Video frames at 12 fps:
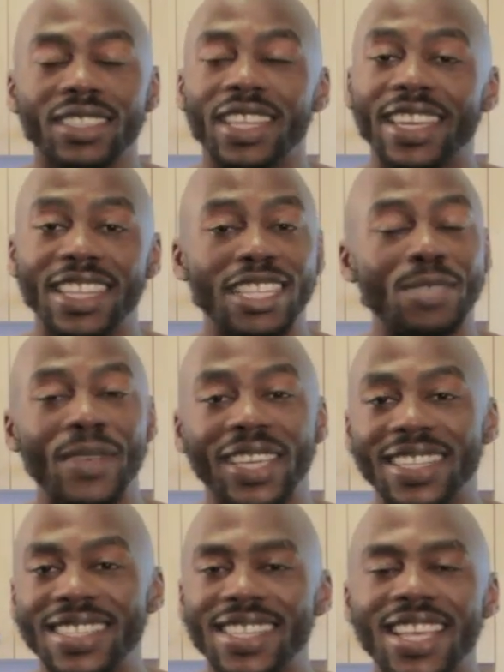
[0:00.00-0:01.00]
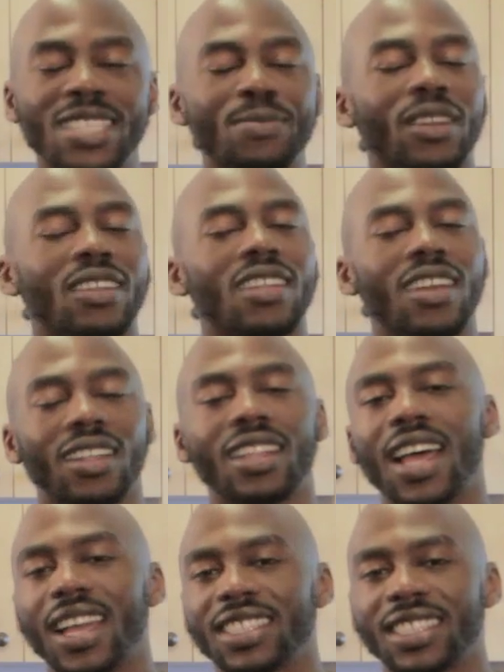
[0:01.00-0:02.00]
thinking it's making sense, but not
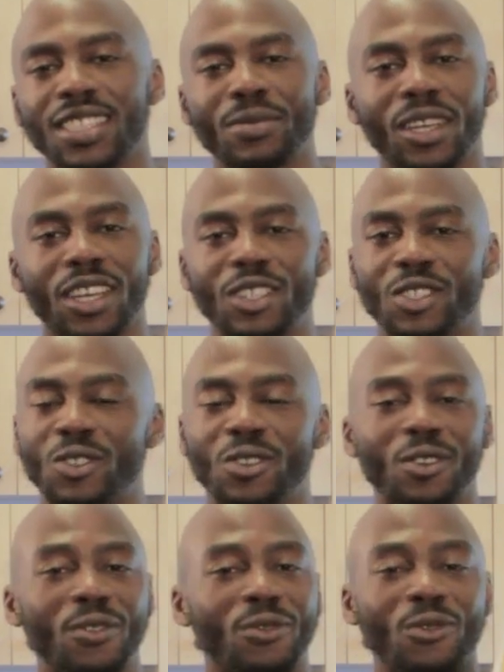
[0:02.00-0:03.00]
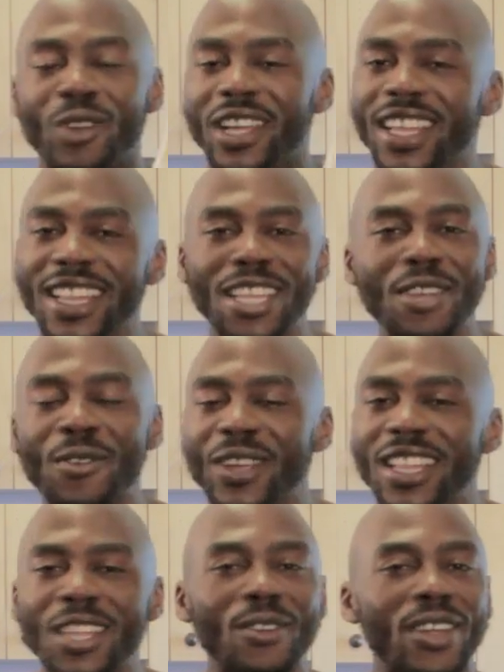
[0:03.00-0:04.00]
actually, because you're
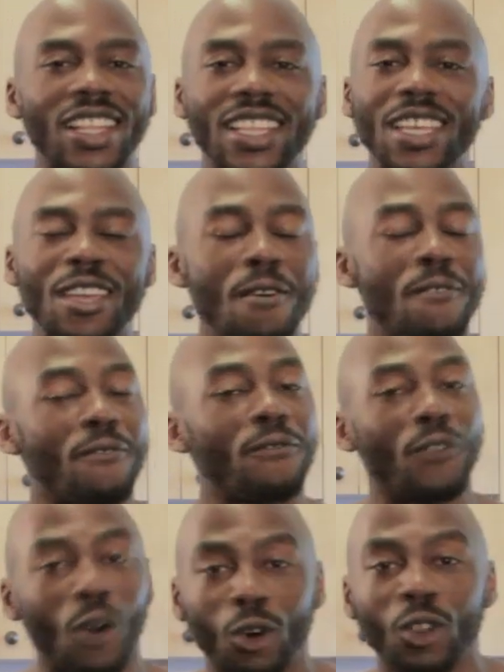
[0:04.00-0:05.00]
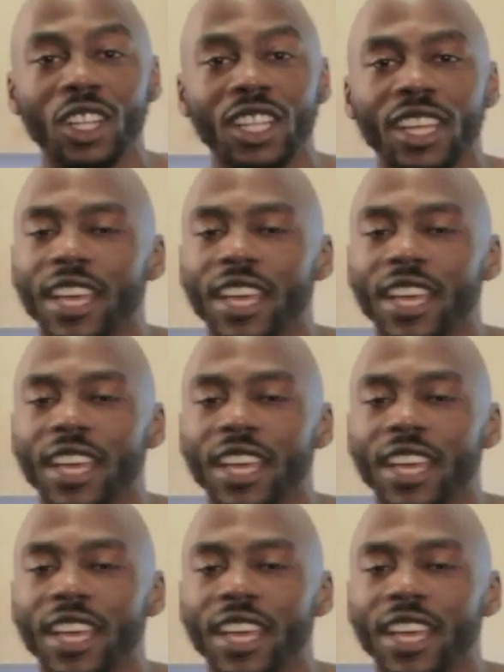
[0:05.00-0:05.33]
really full